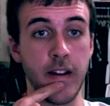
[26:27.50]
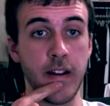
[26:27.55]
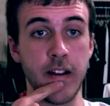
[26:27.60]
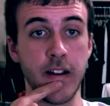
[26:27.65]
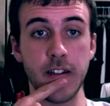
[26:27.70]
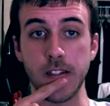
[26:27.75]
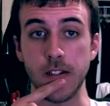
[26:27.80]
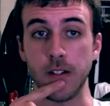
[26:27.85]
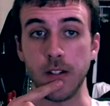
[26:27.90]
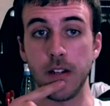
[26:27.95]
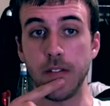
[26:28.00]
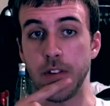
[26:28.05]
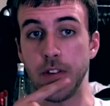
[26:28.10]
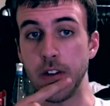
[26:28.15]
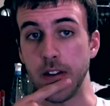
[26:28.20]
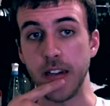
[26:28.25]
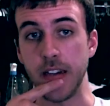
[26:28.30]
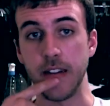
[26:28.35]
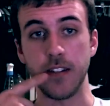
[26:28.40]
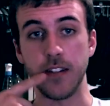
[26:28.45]
So if
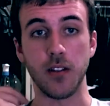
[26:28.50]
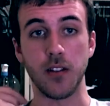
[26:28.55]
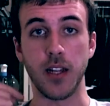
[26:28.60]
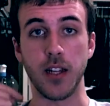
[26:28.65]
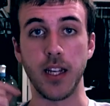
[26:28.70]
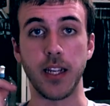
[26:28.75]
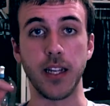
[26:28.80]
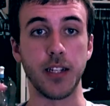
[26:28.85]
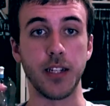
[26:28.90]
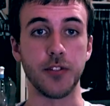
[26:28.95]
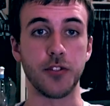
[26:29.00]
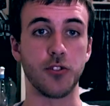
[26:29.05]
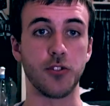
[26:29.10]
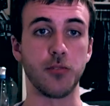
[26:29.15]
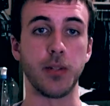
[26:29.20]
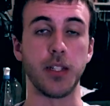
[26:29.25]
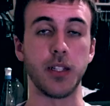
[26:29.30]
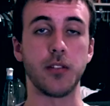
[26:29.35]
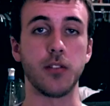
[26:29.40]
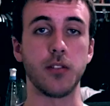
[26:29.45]
you're into like
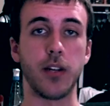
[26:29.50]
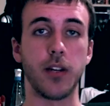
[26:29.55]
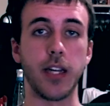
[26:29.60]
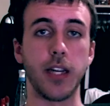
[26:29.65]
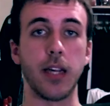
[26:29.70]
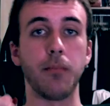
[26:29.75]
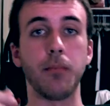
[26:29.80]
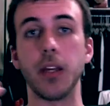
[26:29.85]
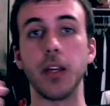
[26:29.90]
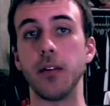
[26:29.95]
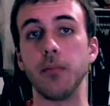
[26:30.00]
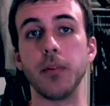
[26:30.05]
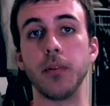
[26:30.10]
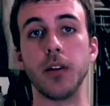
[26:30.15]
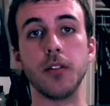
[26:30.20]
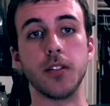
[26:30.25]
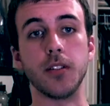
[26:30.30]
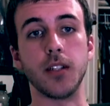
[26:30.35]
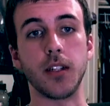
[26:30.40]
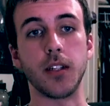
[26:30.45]
instrumental ambient
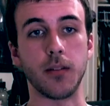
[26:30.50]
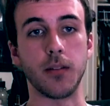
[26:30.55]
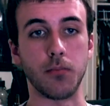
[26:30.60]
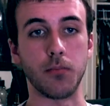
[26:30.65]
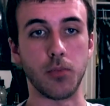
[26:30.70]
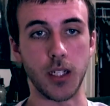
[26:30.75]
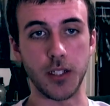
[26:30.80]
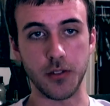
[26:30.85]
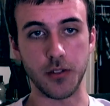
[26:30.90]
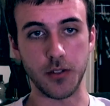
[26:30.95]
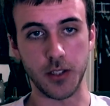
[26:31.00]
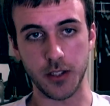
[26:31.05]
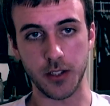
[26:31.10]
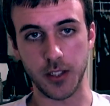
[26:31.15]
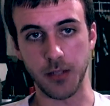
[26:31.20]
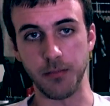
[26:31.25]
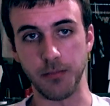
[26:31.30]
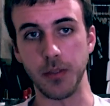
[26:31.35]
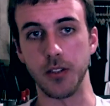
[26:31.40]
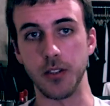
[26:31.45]
music,
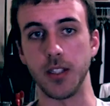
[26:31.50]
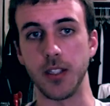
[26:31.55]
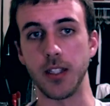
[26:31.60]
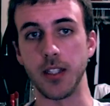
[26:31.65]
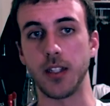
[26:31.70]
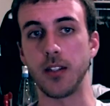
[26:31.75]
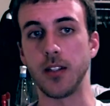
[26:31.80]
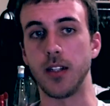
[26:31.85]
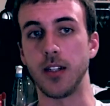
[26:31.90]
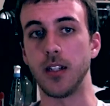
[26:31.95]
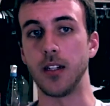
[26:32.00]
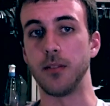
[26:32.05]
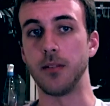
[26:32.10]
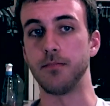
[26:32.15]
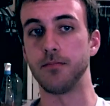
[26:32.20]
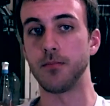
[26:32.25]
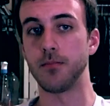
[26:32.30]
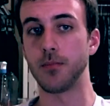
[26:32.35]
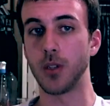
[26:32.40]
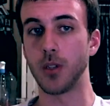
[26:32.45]
impressionistic music,
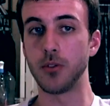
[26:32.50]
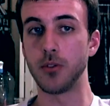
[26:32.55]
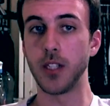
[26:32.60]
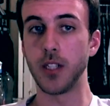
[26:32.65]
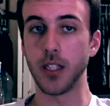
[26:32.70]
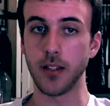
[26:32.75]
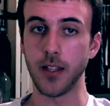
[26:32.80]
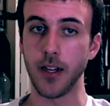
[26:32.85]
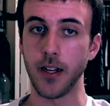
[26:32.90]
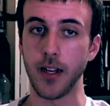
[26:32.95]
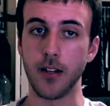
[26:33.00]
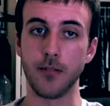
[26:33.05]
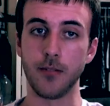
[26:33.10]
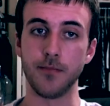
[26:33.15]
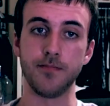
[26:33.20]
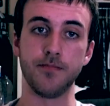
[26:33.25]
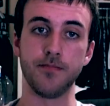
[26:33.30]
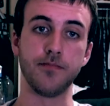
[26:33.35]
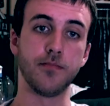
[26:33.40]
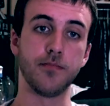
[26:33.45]
go check that out.
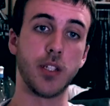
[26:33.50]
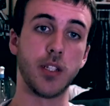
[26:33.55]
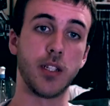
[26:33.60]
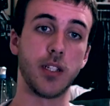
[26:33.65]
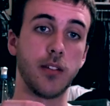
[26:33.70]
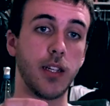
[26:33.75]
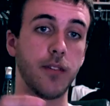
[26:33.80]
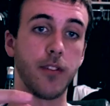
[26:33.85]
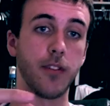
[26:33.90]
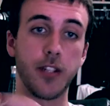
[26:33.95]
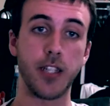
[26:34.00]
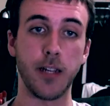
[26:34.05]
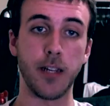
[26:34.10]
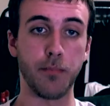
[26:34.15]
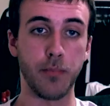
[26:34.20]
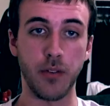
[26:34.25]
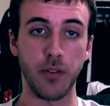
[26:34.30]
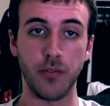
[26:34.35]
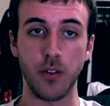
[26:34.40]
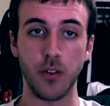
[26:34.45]
You can leave a
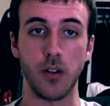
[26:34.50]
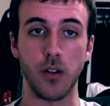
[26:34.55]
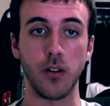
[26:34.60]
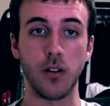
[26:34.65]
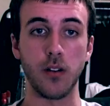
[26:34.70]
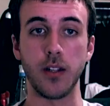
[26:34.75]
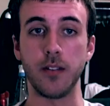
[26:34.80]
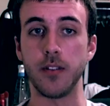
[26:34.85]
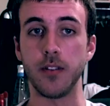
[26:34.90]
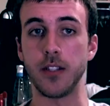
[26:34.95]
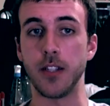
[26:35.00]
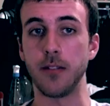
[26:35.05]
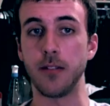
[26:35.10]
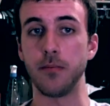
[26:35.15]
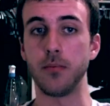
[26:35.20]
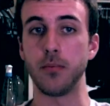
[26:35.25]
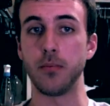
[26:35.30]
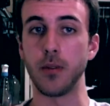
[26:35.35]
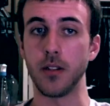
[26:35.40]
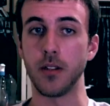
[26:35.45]
tip if you want to leave a tip,
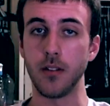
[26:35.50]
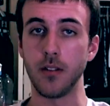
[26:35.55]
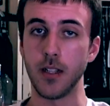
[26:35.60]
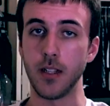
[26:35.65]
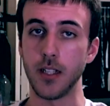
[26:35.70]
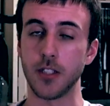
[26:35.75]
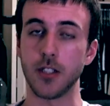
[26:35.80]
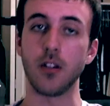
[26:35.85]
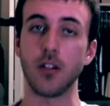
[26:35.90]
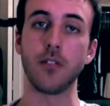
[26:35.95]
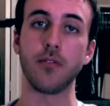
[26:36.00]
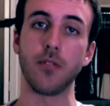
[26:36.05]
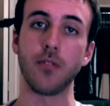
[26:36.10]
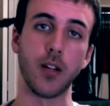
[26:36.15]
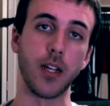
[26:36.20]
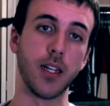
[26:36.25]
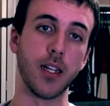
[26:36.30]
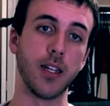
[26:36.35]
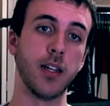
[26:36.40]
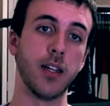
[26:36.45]
but it's all
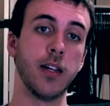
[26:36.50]
free.